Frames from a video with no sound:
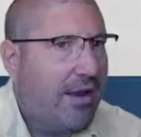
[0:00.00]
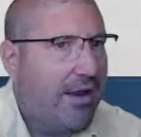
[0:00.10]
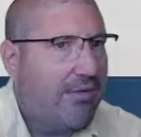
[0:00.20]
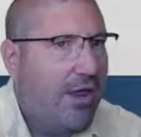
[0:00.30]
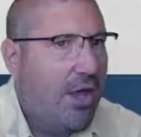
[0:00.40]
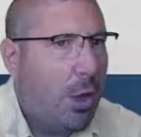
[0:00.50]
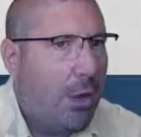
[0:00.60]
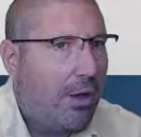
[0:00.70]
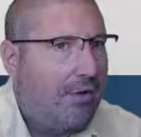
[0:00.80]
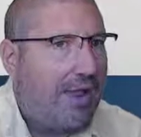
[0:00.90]
and it's
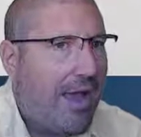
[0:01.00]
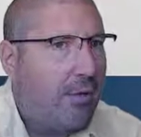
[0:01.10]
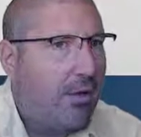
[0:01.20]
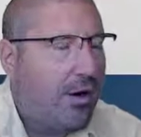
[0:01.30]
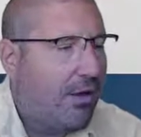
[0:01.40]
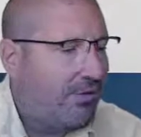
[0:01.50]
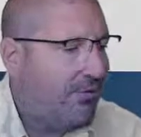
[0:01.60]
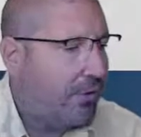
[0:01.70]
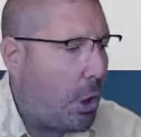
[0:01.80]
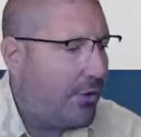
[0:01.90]
cut down on a
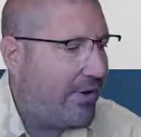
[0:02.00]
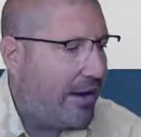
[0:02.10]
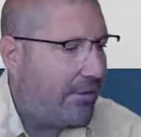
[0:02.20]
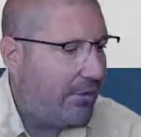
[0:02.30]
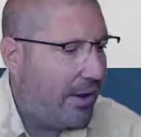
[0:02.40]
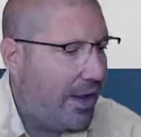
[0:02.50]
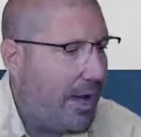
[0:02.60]
lot of the content.